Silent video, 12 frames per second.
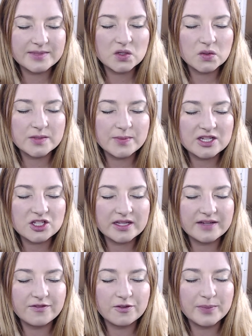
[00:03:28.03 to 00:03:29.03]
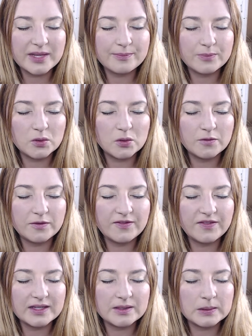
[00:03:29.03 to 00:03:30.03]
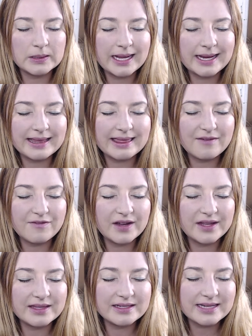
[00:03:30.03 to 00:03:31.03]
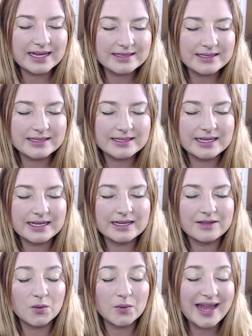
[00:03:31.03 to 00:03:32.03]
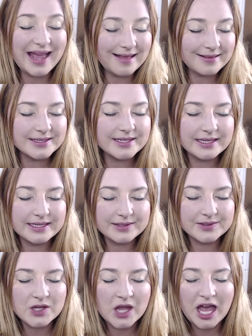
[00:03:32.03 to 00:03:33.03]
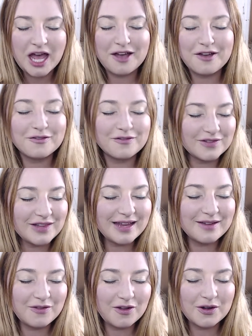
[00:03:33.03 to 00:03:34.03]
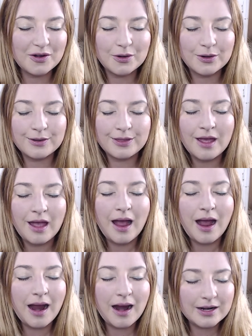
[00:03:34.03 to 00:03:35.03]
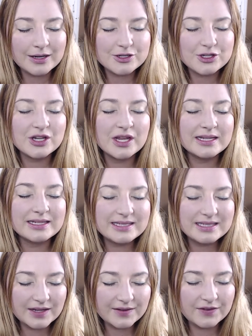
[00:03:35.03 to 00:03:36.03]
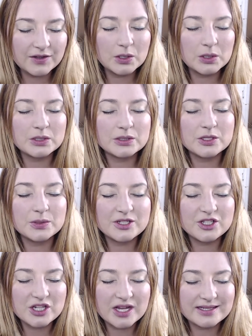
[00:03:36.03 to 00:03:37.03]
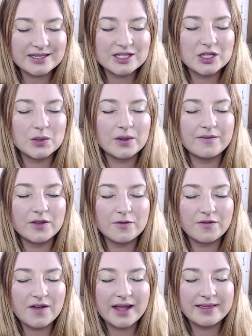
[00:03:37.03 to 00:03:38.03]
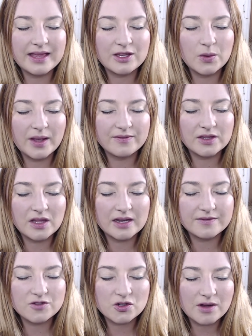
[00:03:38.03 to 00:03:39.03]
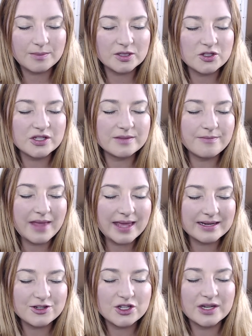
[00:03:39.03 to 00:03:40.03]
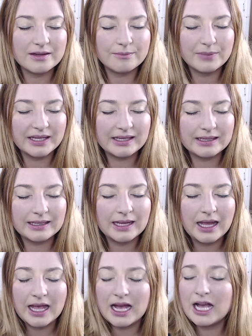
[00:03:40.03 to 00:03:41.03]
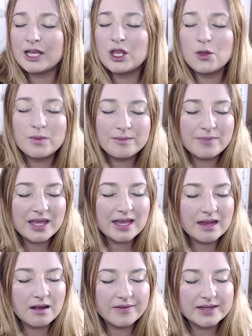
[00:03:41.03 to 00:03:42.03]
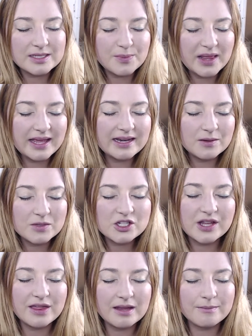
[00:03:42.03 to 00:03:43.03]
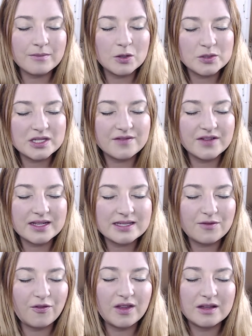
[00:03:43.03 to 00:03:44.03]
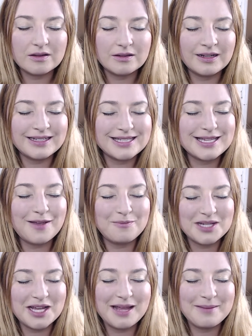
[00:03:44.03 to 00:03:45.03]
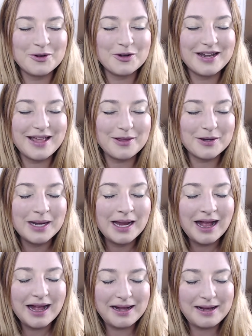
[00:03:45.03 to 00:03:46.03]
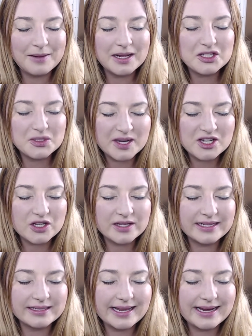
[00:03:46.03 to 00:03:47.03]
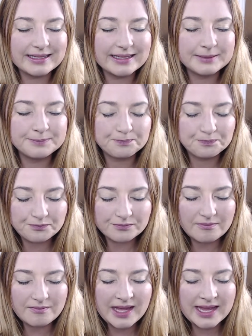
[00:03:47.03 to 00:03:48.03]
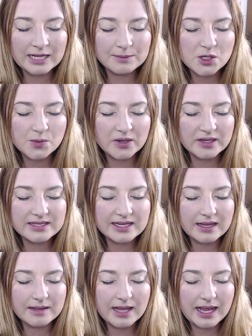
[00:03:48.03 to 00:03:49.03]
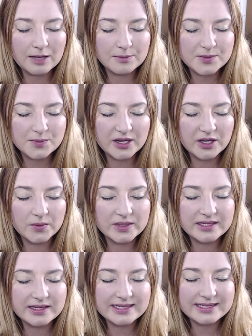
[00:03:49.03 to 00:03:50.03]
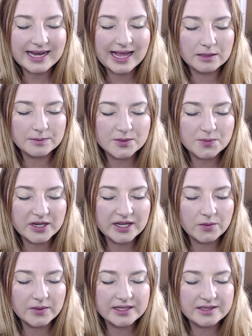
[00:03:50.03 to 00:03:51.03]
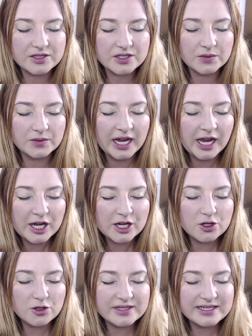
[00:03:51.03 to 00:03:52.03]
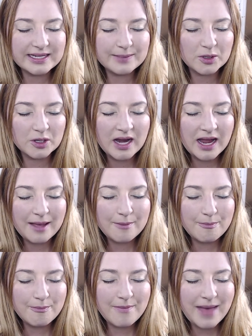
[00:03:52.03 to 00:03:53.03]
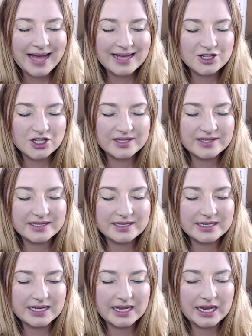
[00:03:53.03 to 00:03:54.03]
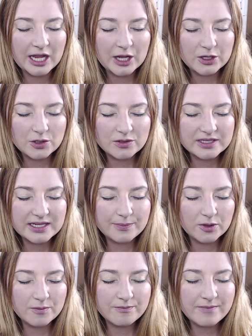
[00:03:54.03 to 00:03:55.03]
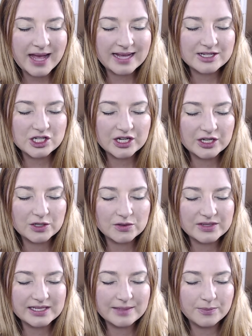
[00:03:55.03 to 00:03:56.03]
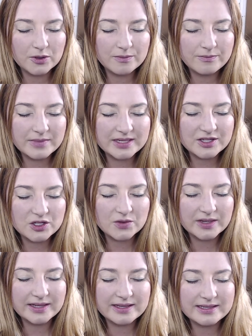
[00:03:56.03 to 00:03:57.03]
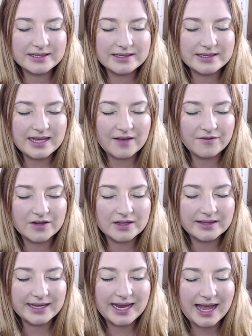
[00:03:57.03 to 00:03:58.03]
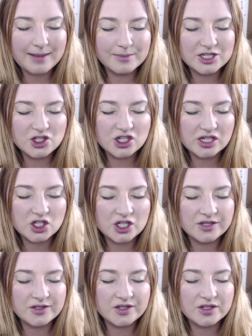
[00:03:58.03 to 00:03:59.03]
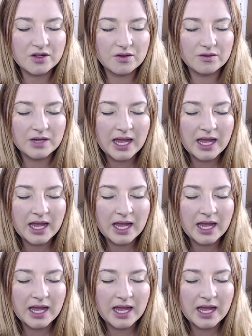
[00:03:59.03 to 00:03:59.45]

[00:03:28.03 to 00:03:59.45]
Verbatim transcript: So, especially for people who feel like they find the density and the realities of life on earth harsh difficult to adjust to, if you find that you have a lot of trouble just managing being a human being on this planet, which I think most of us feel at some time or another, uh, especially lately, it helps you bring to it helps bring you into this it helps bring you into your deeper majesty your deeper magic your deeper mystery this is definitely a magician's stone